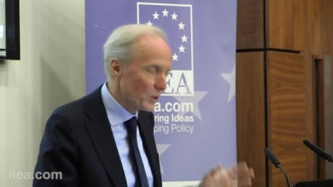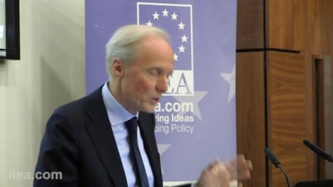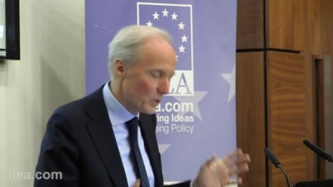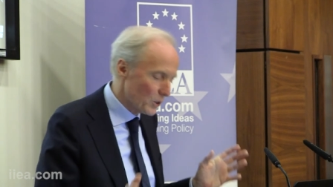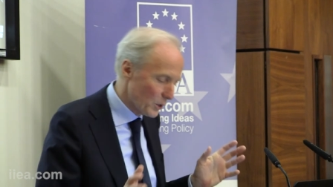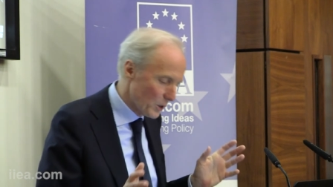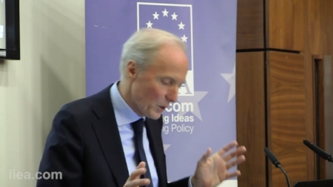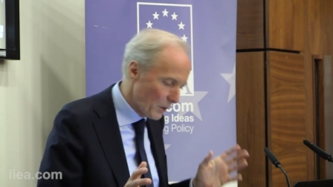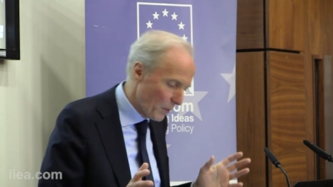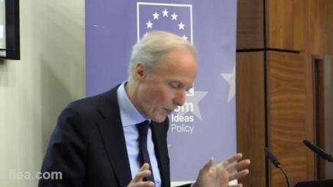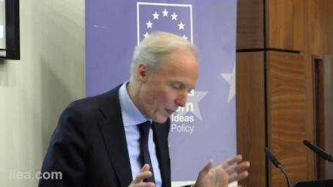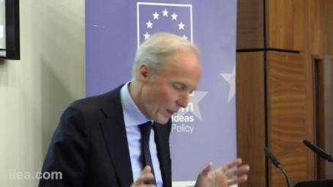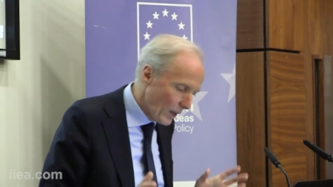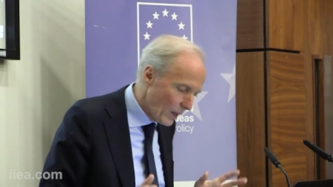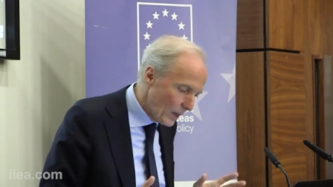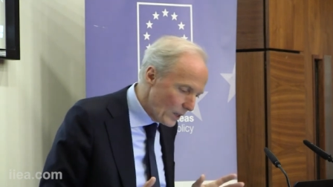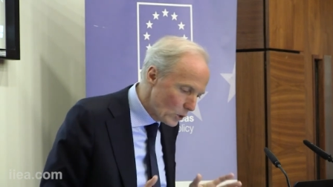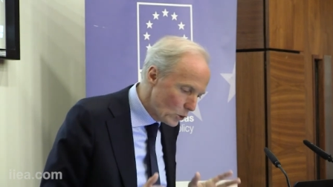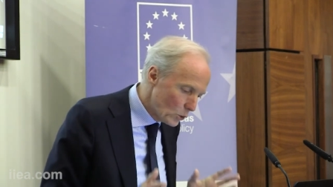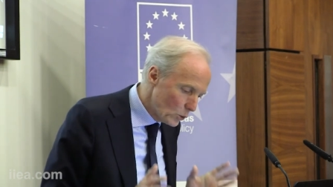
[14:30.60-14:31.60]
want uh,
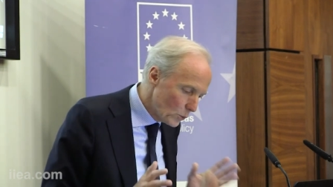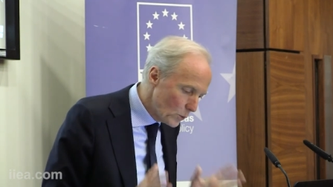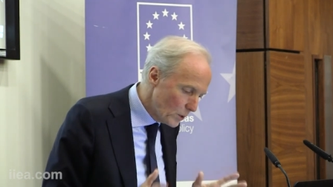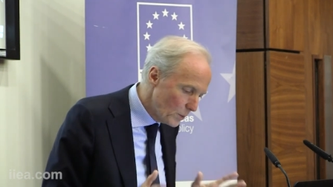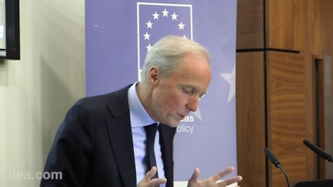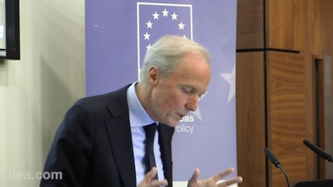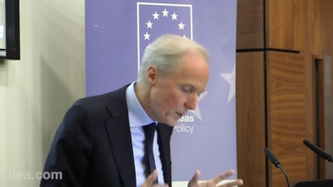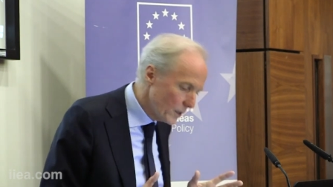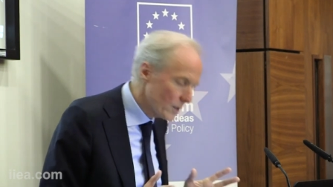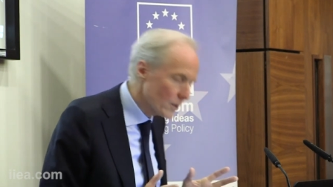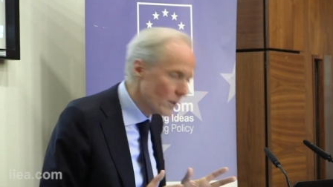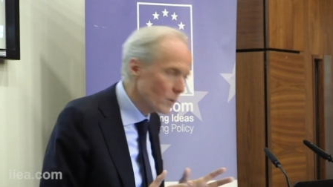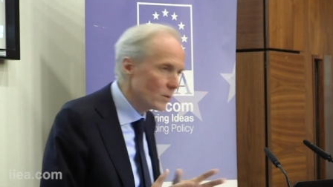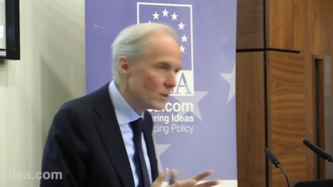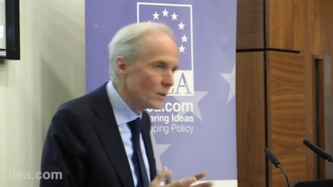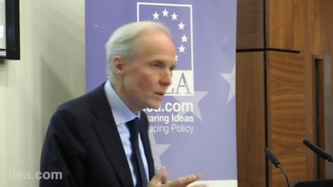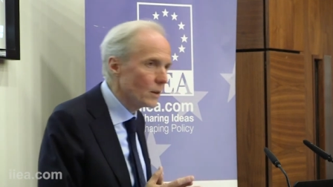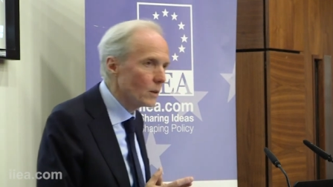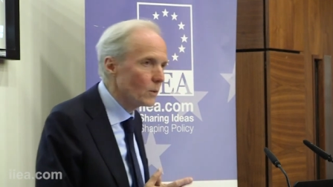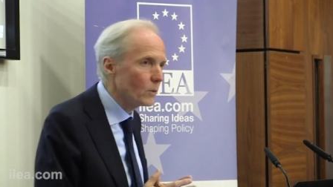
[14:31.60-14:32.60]
to repeat
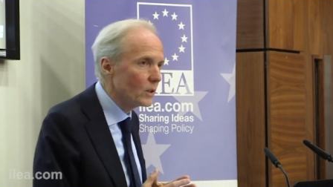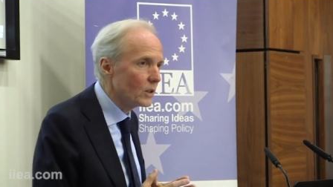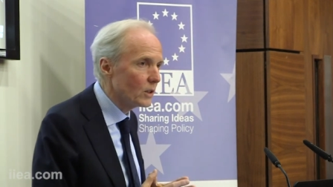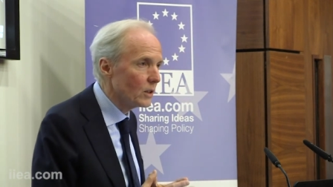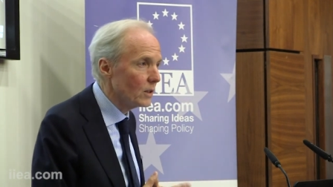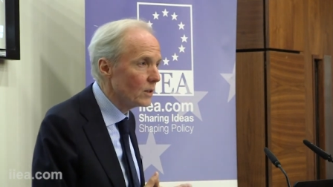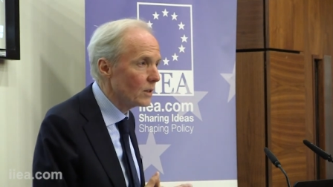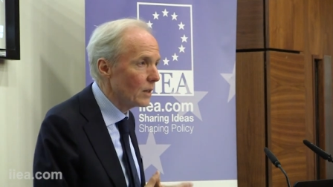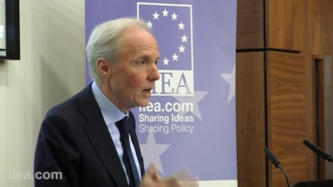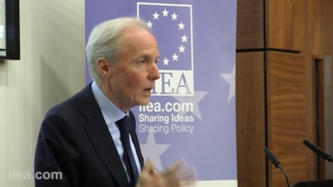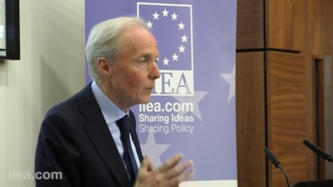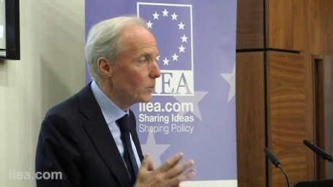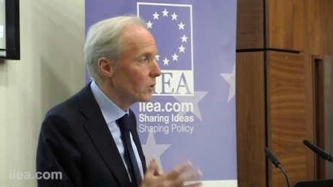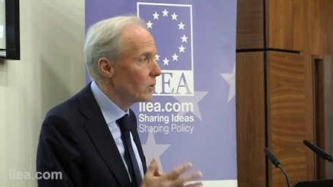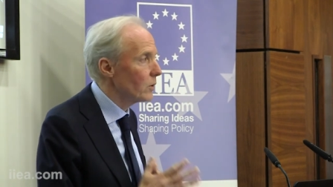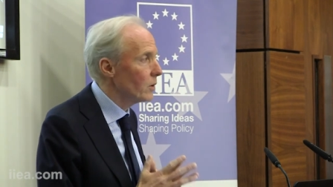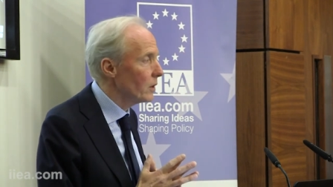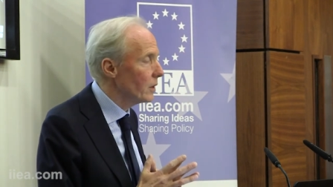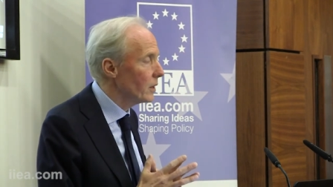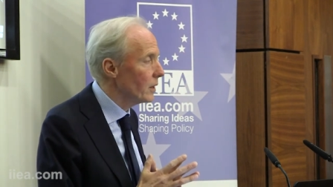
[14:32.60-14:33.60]
something which is
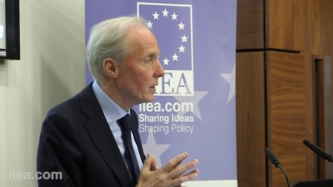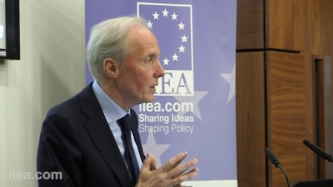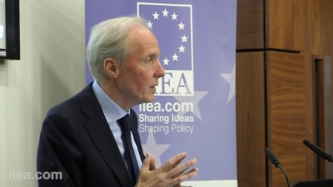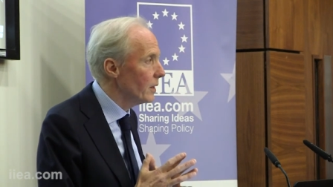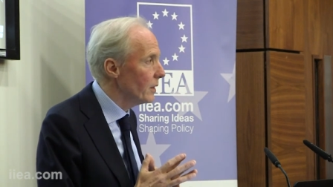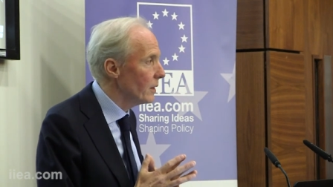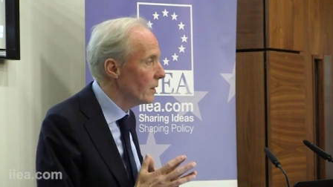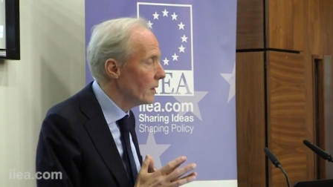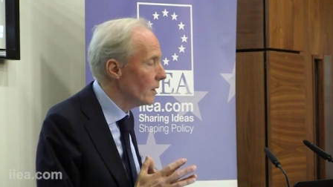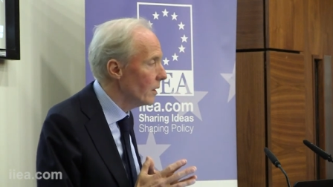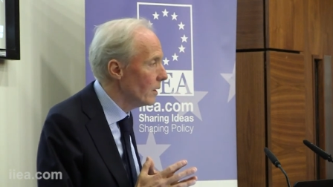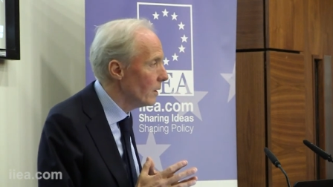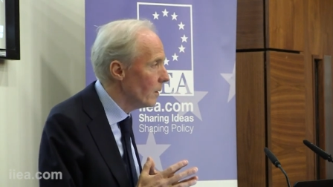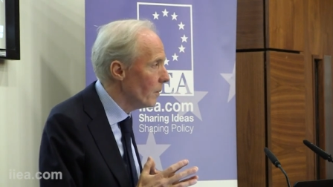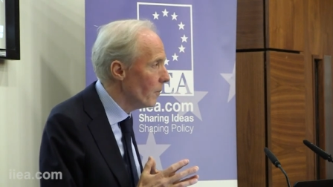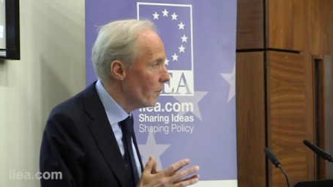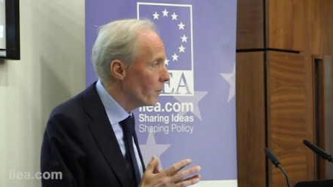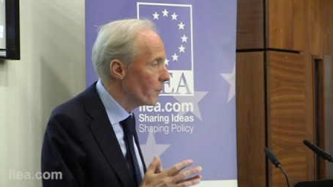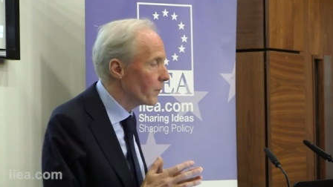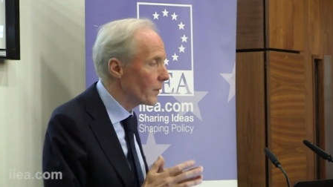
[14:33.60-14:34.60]
absolutely
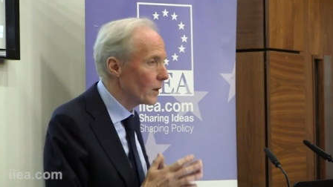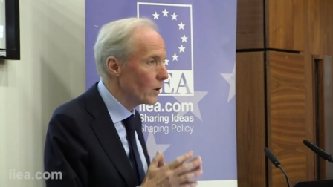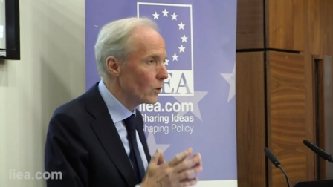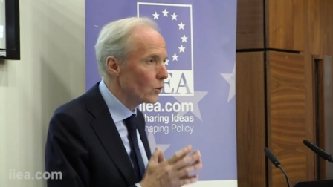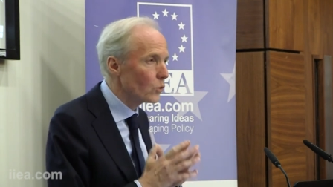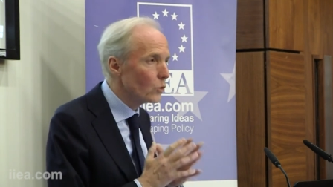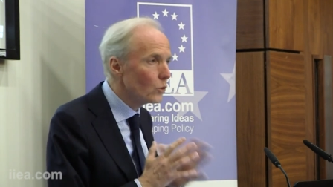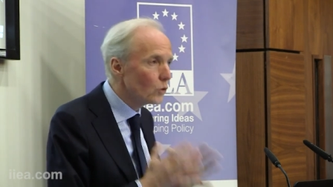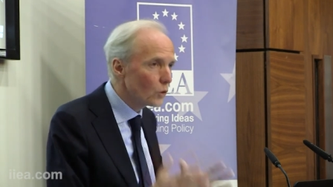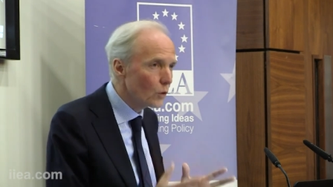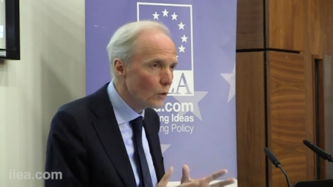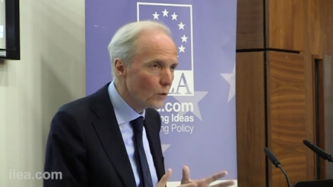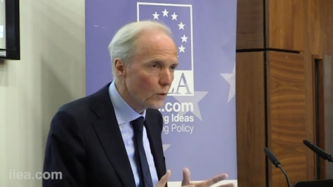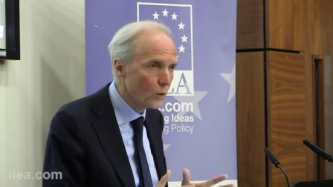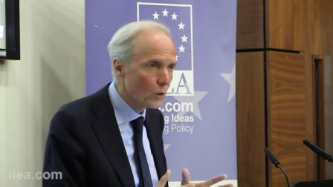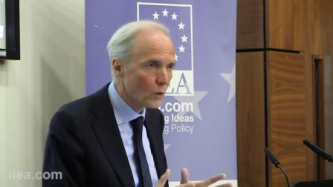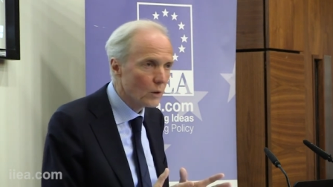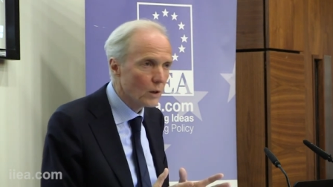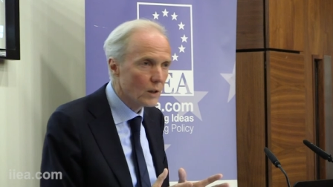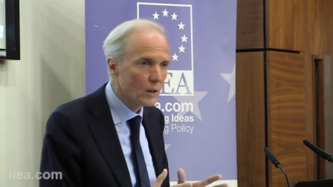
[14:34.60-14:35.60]
um, crucial
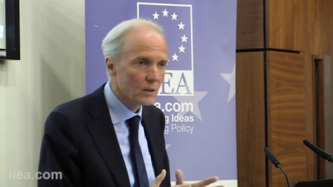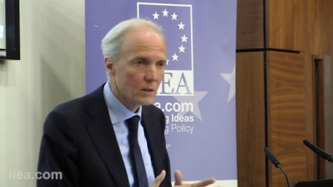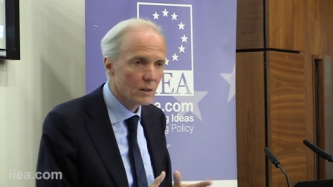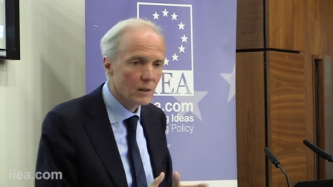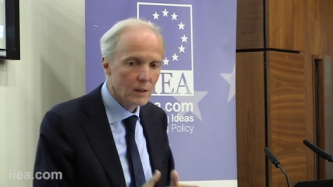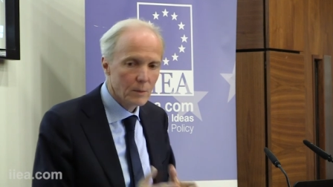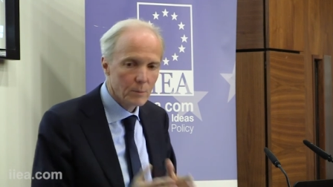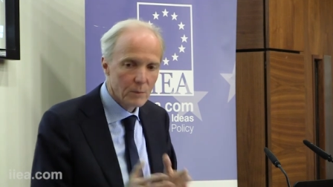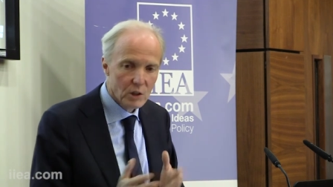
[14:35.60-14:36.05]
for us.